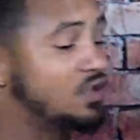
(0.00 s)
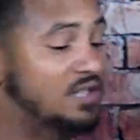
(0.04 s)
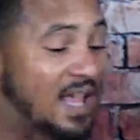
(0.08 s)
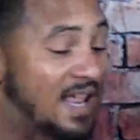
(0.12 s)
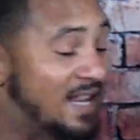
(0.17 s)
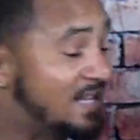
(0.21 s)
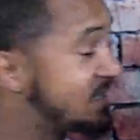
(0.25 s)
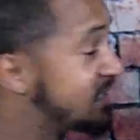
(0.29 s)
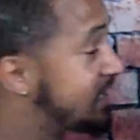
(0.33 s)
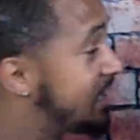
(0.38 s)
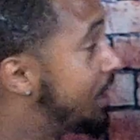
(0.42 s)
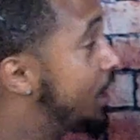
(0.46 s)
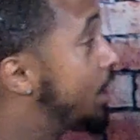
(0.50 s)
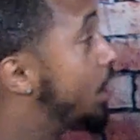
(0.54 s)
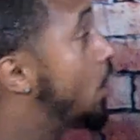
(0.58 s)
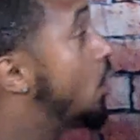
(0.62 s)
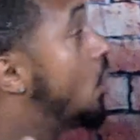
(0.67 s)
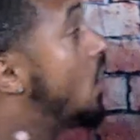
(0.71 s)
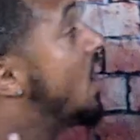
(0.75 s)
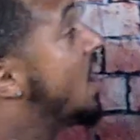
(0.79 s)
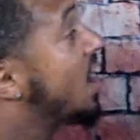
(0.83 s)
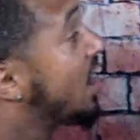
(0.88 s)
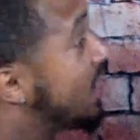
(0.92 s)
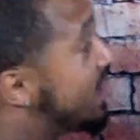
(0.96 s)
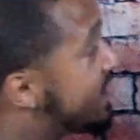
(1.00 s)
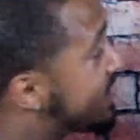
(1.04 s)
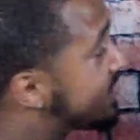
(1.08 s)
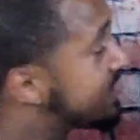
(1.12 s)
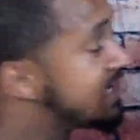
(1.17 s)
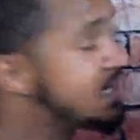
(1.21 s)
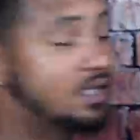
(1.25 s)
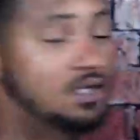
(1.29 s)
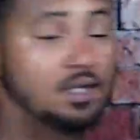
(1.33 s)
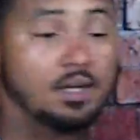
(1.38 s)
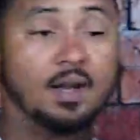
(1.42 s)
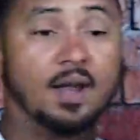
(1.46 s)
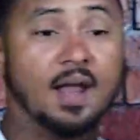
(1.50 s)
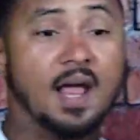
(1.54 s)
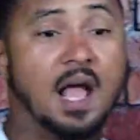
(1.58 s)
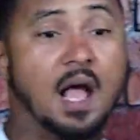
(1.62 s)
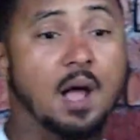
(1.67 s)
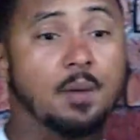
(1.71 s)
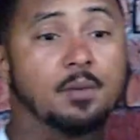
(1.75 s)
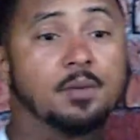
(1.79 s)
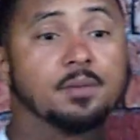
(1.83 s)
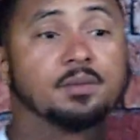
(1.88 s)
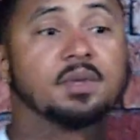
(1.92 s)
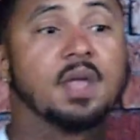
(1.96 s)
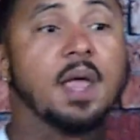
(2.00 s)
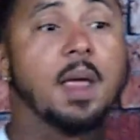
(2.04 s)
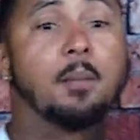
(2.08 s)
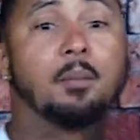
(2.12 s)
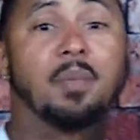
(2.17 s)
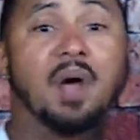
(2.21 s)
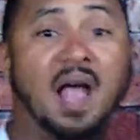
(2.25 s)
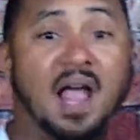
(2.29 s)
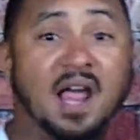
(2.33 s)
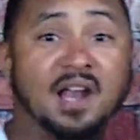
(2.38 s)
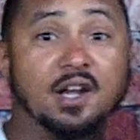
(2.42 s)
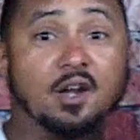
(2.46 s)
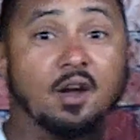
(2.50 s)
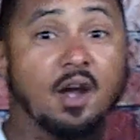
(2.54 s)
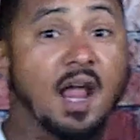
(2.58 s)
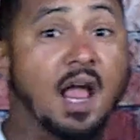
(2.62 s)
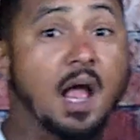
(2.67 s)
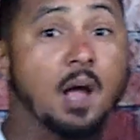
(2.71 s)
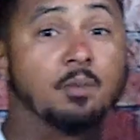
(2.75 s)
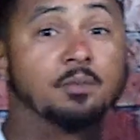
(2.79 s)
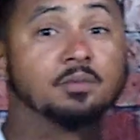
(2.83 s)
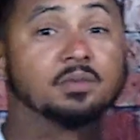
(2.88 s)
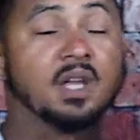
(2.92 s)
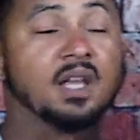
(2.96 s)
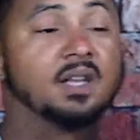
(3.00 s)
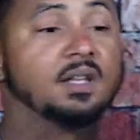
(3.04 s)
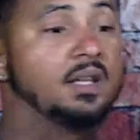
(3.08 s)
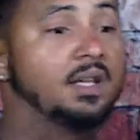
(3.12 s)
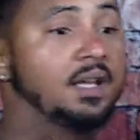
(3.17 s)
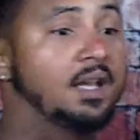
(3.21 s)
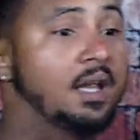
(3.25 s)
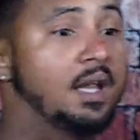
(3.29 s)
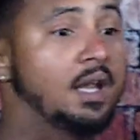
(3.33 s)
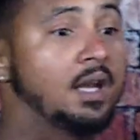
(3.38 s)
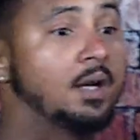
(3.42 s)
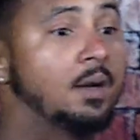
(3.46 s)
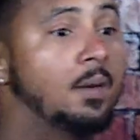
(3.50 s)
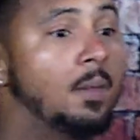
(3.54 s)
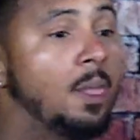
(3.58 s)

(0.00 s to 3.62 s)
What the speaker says: and still listening to their albums and buying their albums, and then